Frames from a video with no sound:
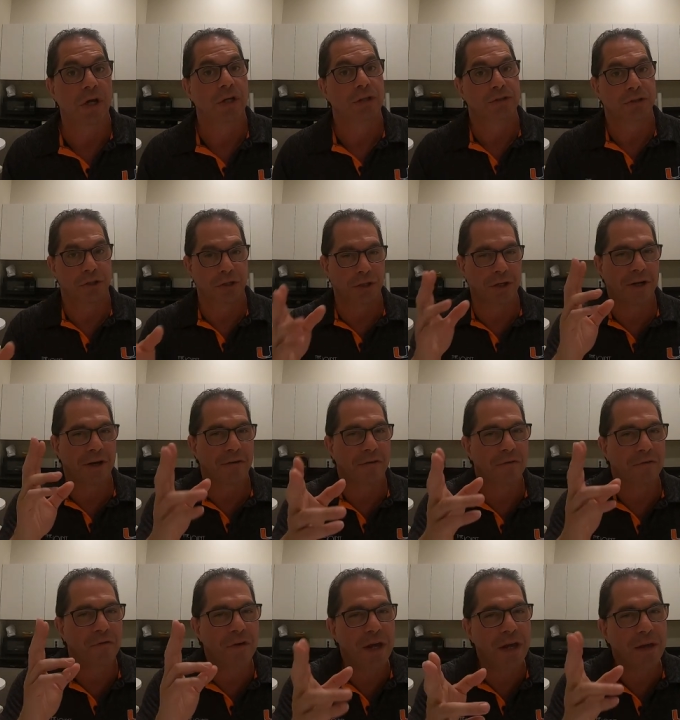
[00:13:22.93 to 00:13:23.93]
so you're going to
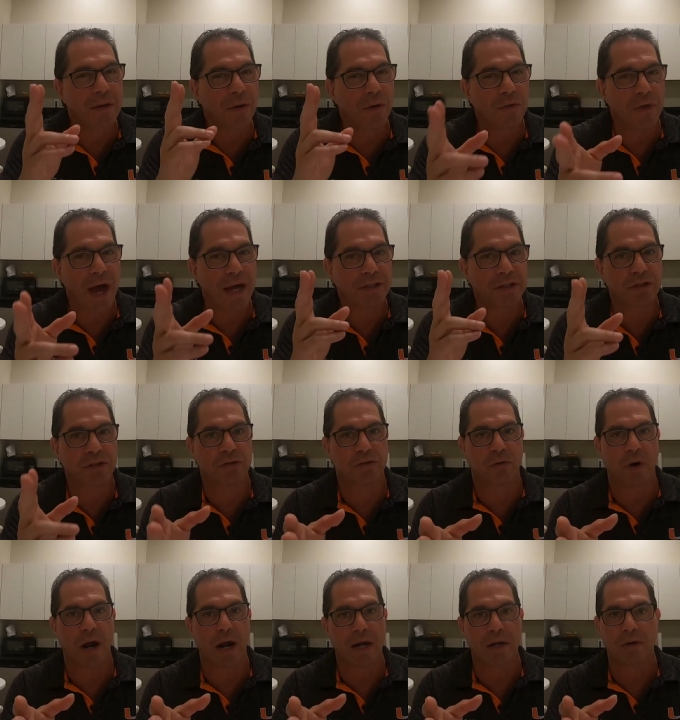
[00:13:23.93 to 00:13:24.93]
feel that
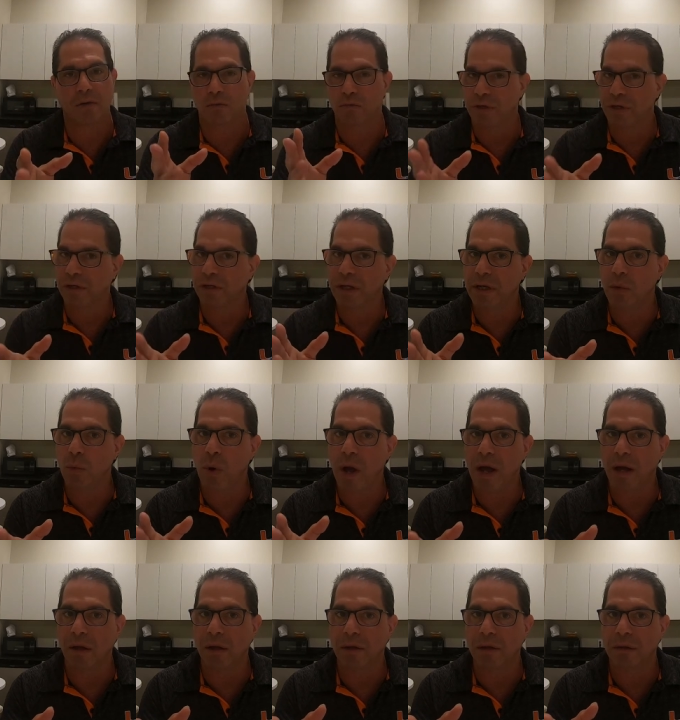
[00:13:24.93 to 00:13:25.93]
strike really
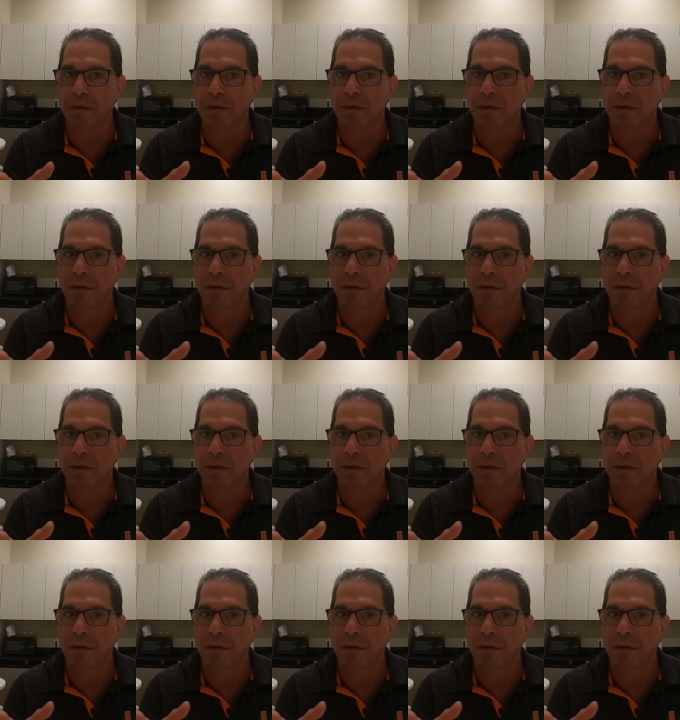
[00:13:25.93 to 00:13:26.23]
well,